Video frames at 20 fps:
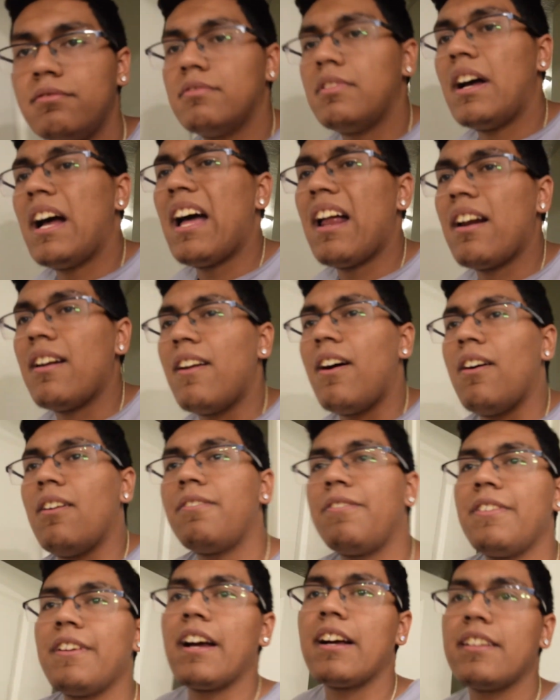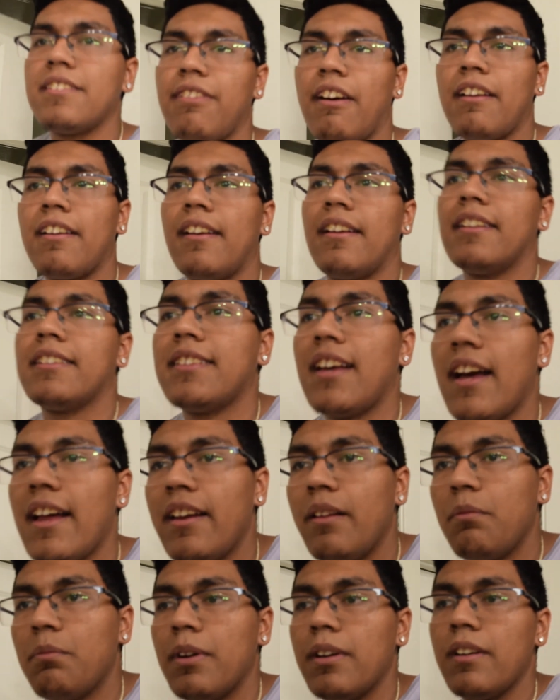I don't know if you guys found it
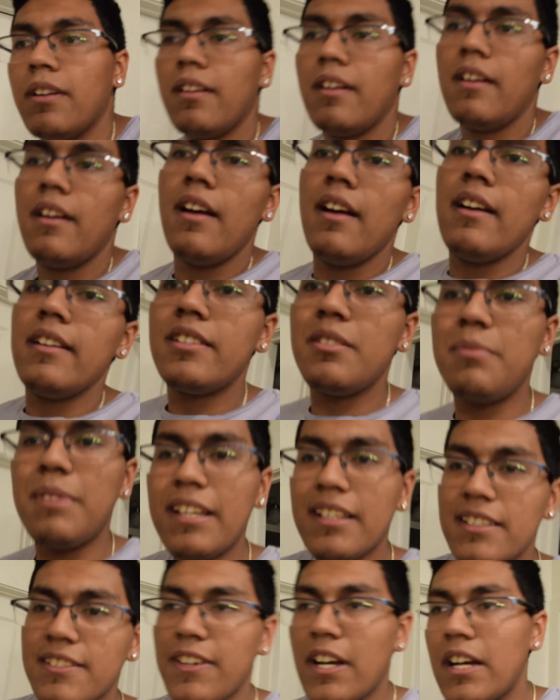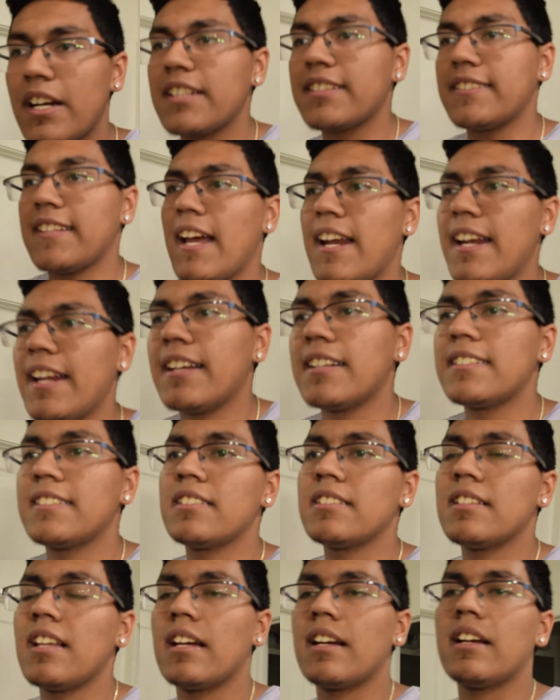exciting, but to me it's very exciting. It's
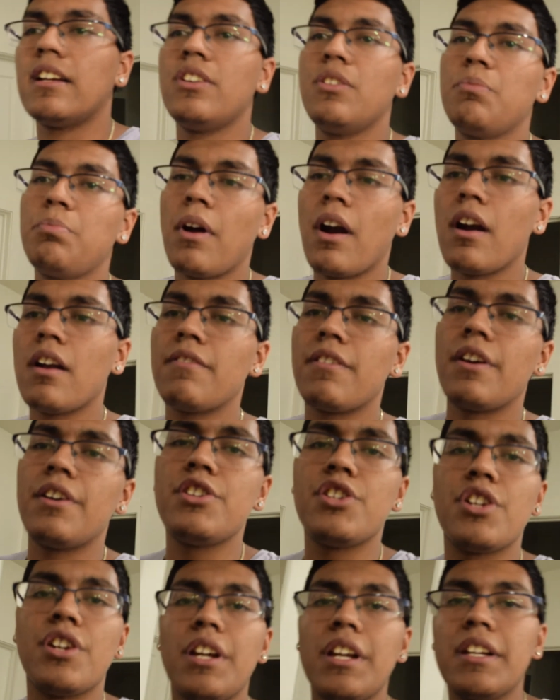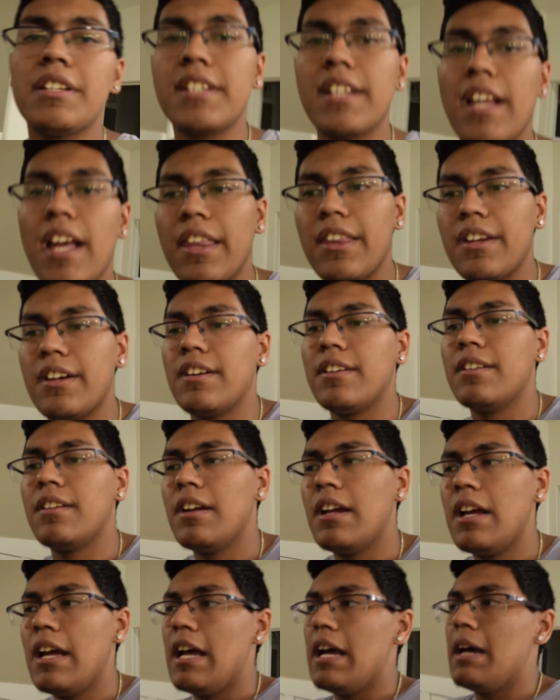like a new part of our journey together,
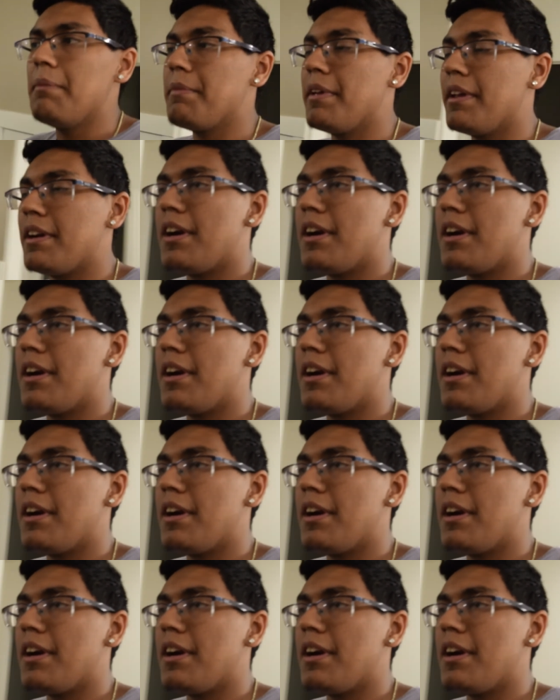me and